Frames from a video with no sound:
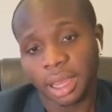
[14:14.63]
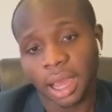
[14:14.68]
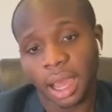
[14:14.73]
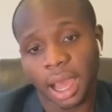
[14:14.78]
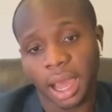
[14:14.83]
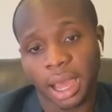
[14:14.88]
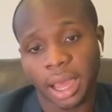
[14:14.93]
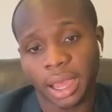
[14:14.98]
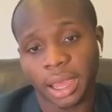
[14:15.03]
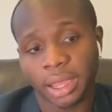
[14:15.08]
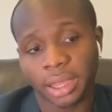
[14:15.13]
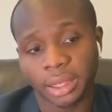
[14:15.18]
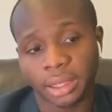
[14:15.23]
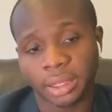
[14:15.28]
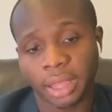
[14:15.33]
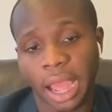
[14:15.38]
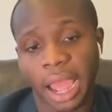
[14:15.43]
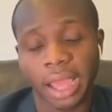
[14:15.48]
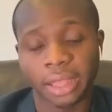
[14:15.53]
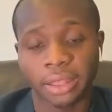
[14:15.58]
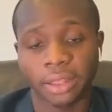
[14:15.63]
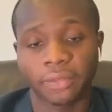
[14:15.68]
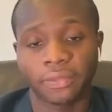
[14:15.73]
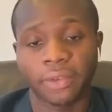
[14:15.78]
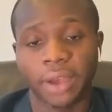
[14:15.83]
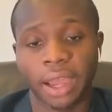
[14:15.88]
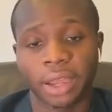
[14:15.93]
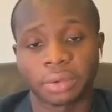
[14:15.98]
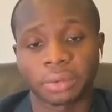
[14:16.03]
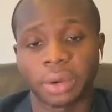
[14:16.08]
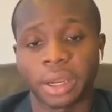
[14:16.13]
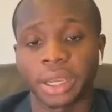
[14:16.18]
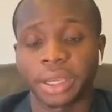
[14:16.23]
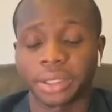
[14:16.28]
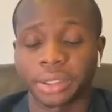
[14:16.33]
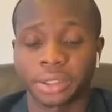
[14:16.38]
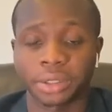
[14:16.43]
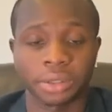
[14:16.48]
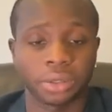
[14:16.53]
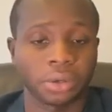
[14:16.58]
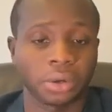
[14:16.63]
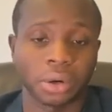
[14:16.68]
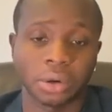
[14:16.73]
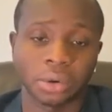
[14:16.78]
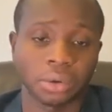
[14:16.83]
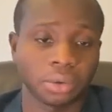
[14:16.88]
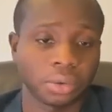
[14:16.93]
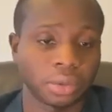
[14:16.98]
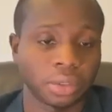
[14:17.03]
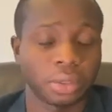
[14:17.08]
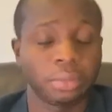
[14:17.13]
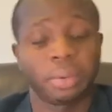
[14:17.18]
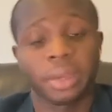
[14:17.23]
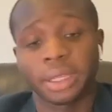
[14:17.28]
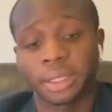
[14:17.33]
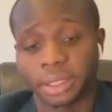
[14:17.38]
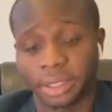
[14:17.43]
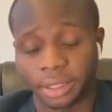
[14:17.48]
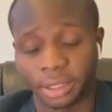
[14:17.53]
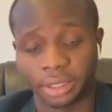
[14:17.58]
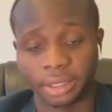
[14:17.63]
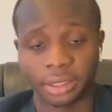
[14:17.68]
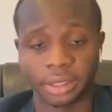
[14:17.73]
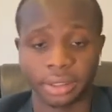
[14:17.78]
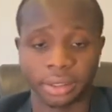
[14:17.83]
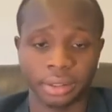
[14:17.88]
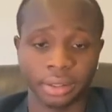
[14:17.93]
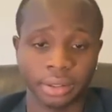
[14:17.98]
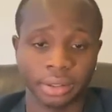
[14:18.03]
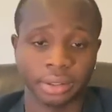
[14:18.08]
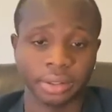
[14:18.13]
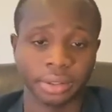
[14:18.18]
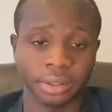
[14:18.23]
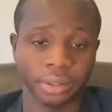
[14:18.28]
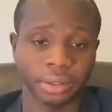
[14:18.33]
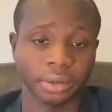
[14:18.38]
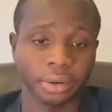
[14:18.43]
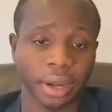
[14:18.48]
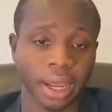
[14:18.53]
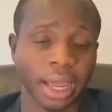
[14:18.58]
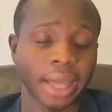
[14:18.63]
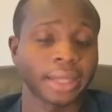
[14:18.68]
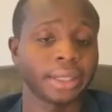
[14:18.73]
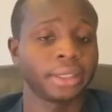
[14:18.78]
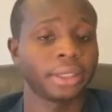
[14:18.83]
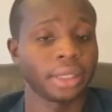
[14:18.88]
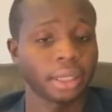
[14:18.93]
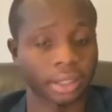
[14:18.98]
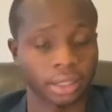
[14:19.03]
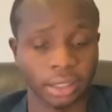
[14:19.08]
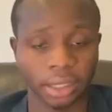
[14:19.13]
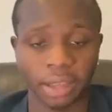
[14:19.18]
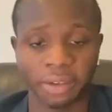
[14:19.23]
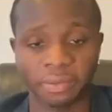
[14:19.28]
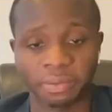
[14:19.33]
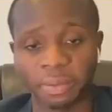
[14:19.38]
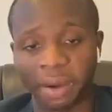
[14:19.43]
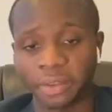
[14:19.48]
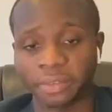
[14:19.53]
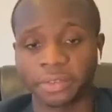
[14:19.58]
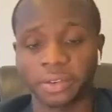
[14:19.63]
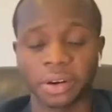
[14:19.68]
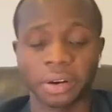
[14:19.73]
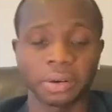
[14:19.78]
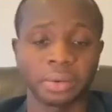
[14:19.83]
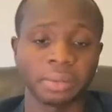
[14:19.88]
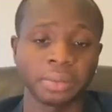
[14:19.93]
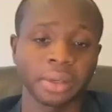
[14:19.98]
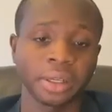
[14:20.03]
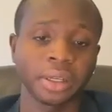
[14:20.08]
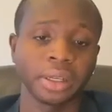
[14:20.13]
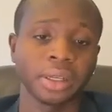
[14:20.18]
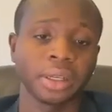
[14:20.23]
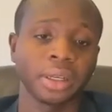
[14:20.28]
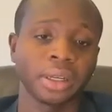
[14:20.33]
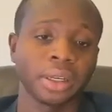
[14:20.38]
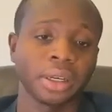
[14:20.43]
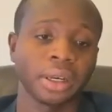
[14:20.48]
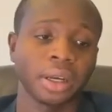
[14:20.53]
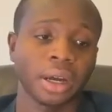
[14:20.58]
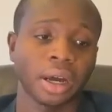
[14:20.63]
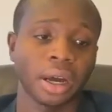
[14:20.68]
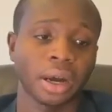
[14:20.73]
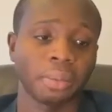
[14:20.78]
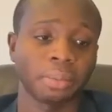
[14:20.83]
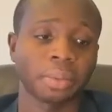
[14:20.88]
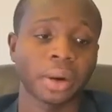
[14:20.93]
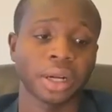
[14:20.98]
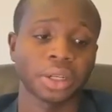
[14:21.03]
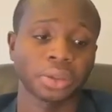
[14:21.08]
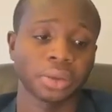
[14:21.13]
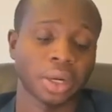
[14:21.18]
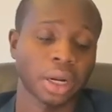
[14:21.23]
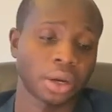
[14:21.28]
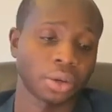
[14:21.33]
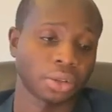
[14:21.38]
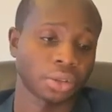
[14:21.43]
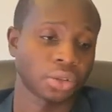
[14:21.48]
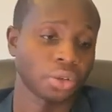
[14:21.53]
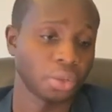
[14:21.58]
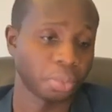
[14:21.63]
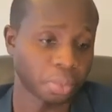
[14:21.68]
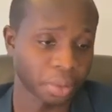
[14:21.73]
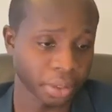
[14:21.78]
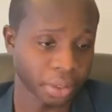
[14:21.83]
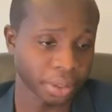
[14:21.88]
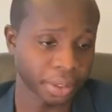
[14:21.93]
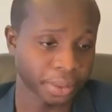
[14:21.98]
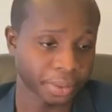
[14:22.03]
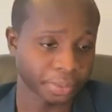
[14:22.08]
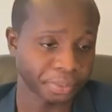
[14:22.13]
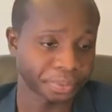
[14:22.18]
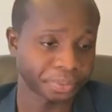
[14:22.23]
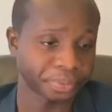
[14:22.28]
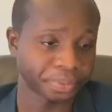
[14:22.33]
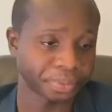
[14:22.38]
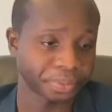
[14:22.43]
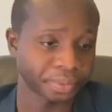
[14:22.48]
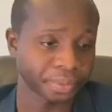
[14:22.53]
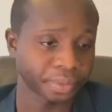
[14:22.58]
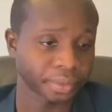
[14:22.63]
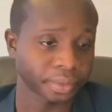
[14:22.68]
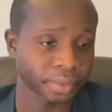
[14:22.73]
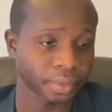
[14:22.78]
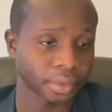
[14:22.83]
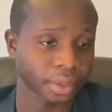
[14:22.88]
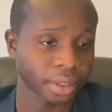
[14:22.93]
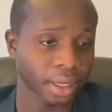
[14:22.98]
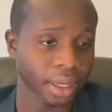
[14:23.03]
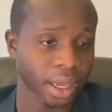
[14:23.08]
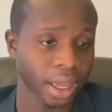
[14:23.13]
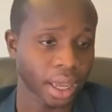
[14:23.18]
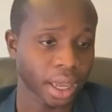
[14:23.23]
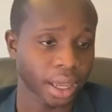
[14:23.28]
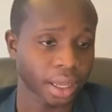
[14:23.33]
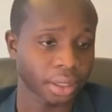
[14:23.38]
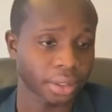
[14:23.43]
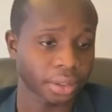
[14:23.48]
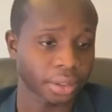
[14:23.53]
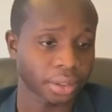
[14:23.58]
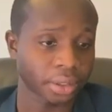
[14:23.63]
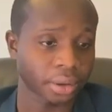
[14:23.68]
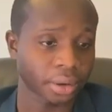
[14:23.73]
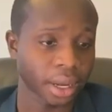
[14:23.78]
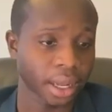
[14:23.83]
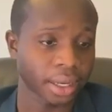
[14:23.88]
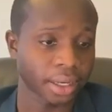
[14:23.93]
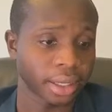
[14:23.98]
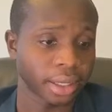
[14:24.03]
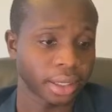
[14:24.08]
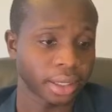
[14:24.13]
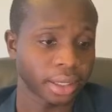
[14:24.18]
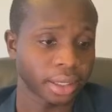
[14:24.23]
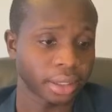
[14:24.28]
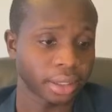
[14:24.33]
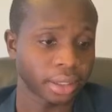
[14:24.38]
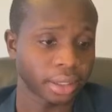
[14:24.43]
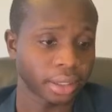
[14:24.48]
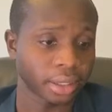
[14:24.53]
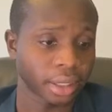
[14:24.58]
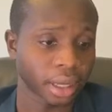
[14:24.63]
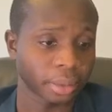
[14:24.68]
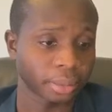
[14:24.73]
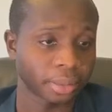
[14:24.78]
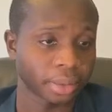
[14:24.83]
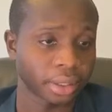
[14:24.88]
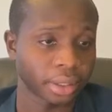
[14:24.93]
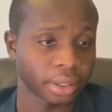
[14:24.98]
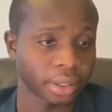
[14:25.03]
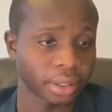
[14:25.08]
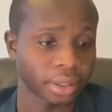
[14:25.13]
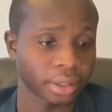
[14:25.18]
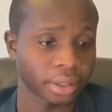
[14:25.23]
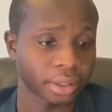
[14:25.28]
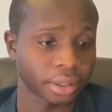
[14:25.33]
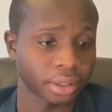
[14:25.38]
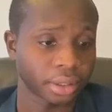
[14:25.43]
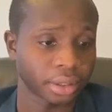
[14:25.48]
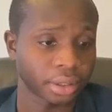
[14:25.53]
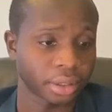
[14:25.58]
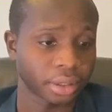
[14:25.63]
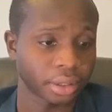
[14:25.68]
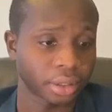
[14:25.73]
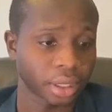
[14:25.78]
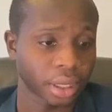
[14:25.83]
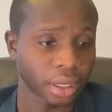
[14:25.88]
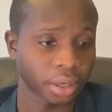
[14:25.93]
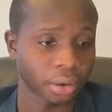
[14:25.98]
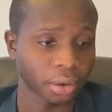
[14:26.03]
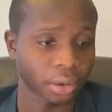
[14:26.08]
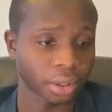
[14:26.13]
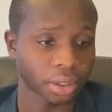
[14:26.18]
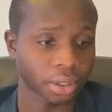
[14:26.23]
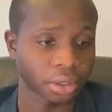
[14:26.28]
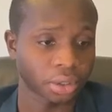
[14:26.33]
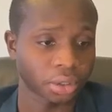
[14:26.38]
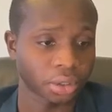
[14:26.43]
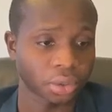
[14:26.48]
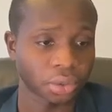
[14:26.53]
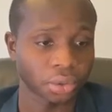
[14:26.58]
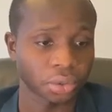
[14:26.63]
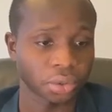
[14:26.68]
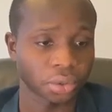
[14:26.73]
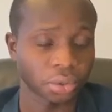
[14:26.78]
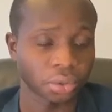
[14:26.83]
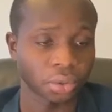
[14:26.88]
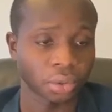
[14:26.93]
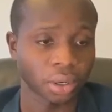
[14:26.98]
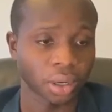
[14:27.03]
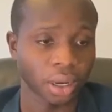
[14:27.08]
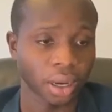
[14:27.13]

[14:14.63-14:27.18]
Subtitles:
I had to find ways to grow the business. I had just left my firm, PricewaterhouseCoopers, and so I needed something in order to,